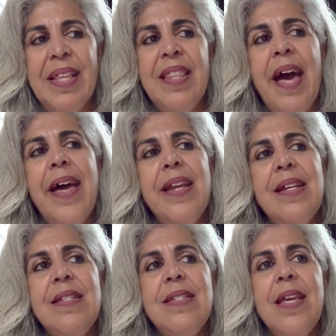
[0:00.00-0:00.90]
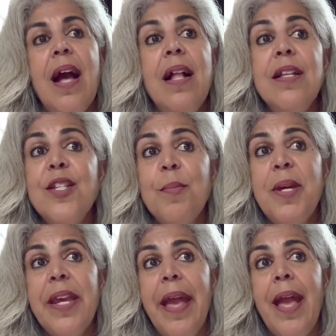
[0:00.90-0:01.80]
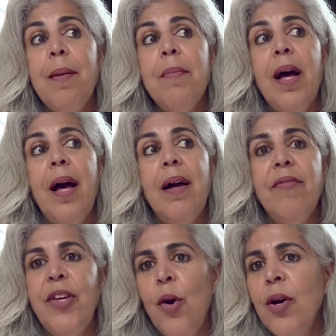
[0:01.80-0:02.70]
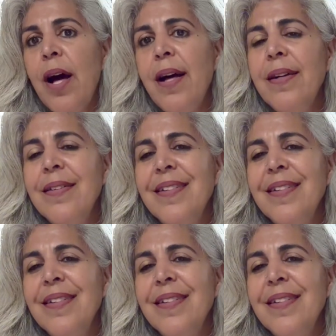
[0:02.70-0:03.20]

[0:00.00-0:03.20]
That is the ultimate aim of yoga,